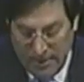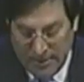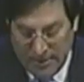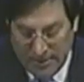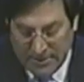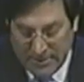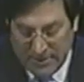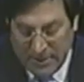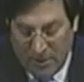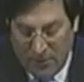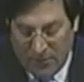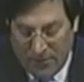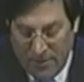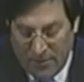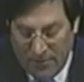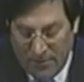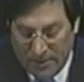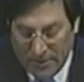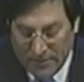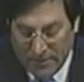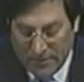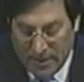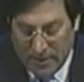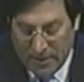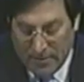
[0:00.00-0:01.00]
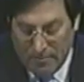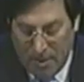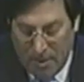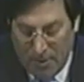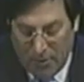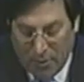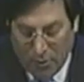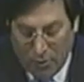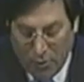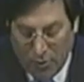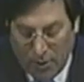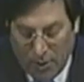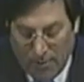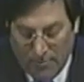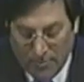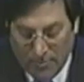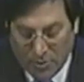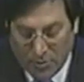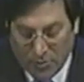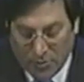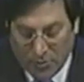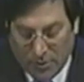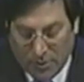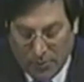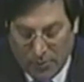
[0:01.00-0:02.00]
It is self-evident that a mother who
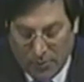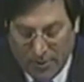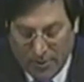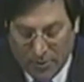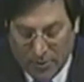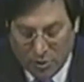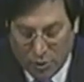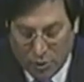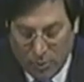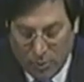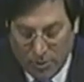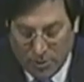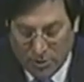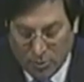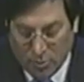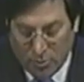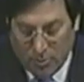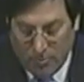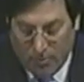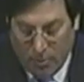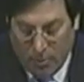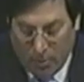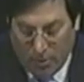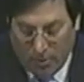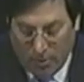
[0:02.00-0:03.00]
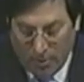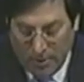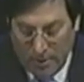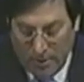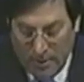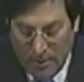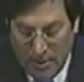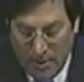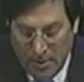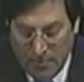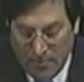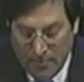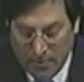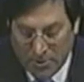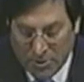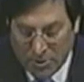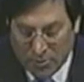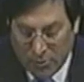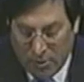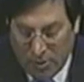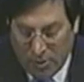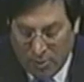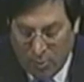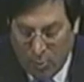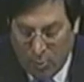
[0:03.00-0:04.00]
comes to regret her choice to abort must
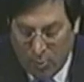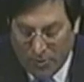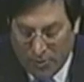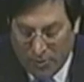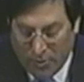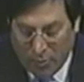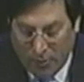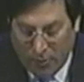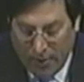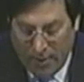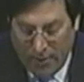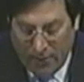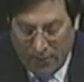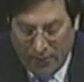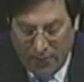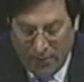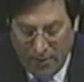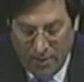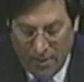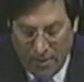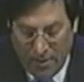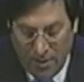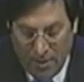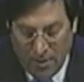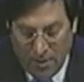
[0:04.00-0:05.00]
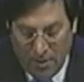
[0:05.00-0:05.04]
struggle with grief,